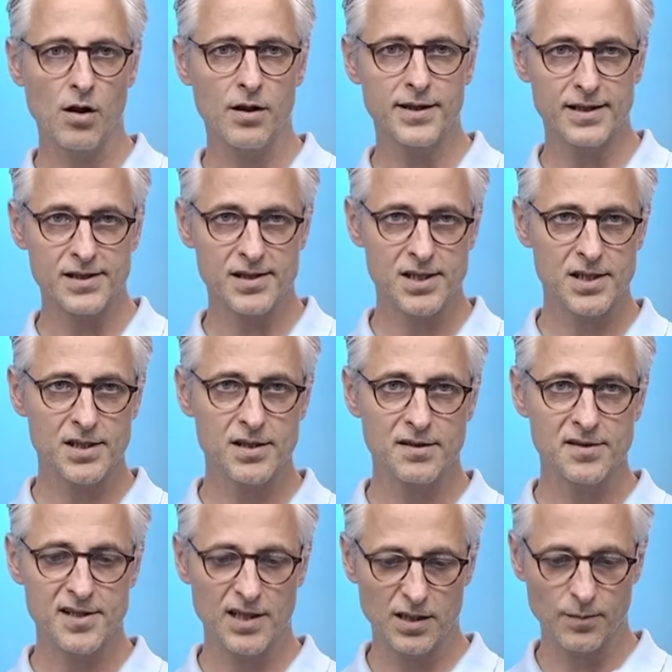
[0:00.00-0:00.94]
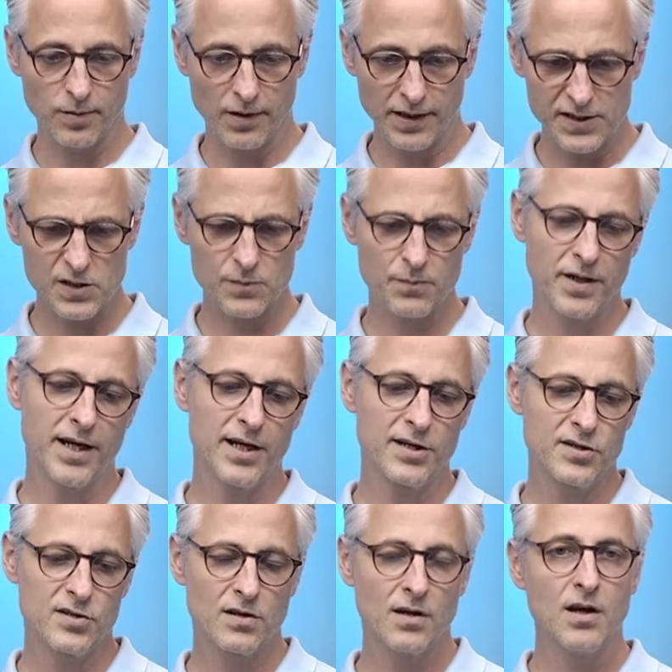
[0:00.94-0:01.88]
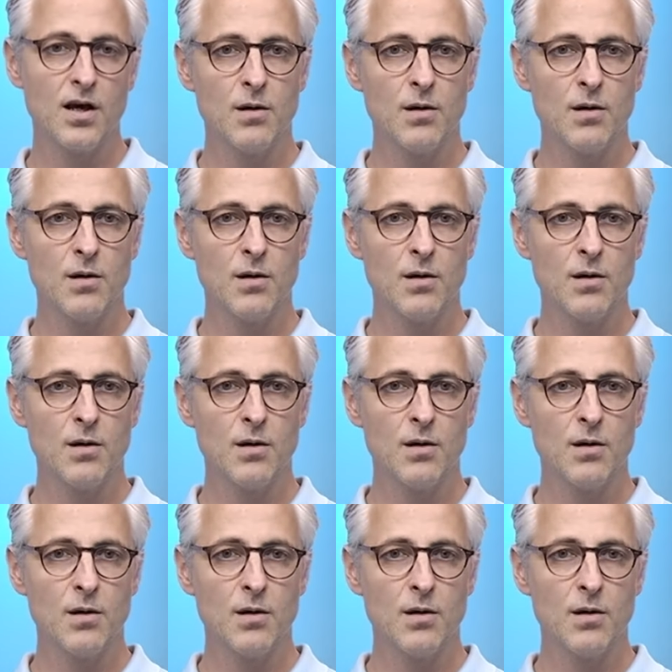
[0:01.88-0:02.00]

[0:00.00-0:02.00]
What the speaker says: the assisted setup list page,